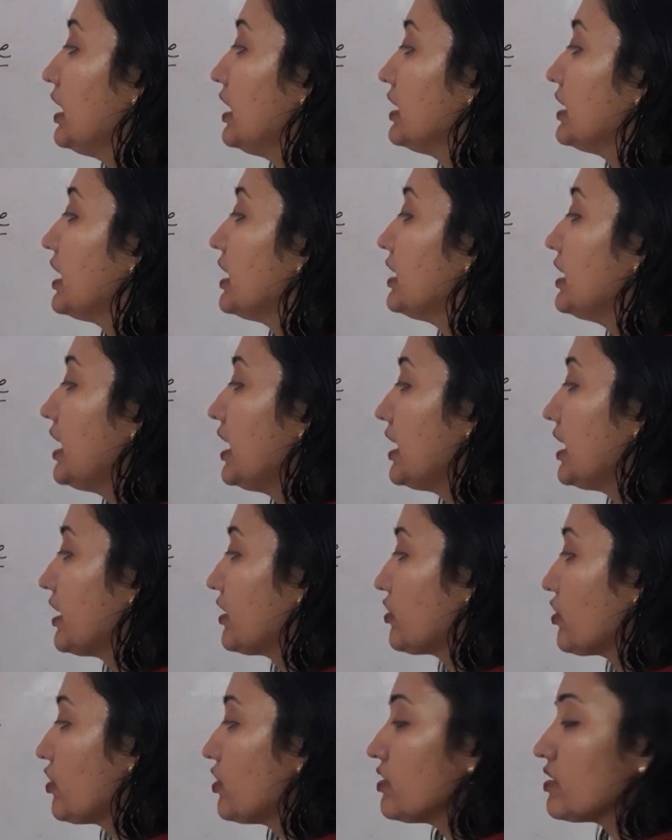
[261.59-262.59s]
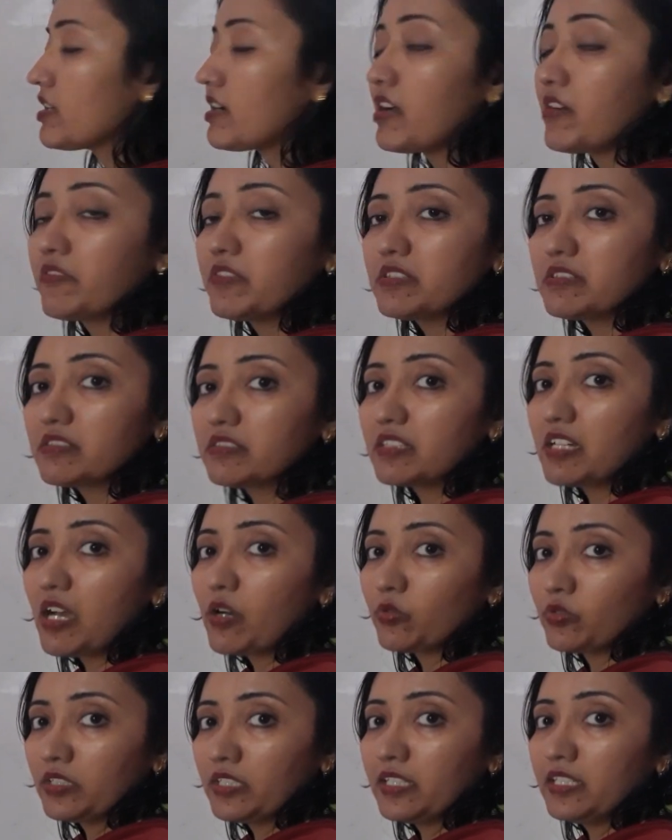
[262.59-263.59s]
Then the electron travels
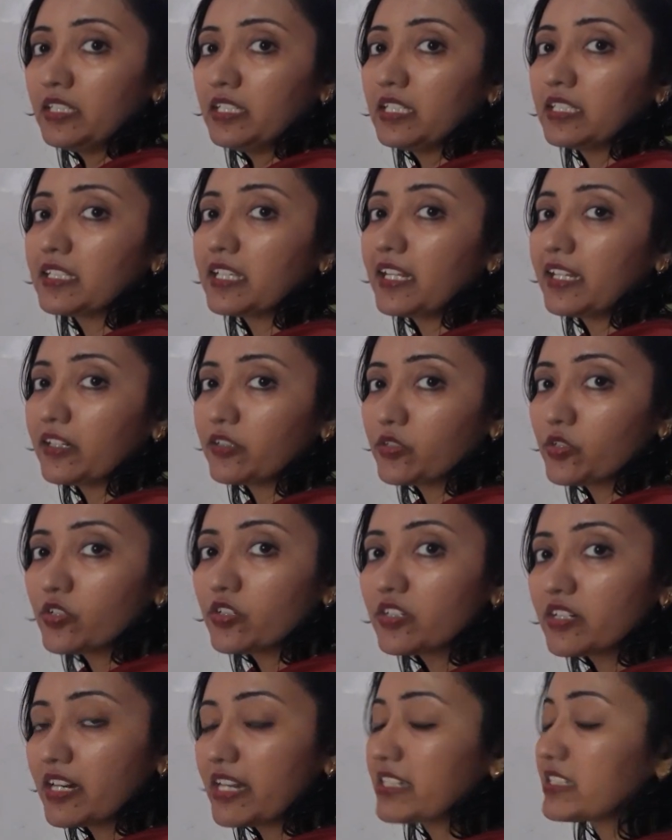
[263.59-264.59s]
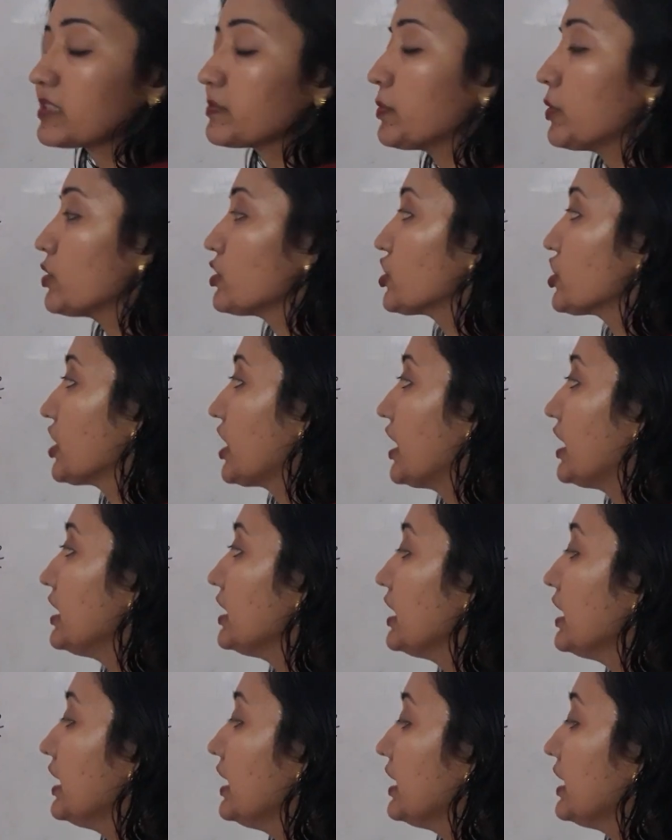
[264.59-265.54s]
downhill in the electron transport chain.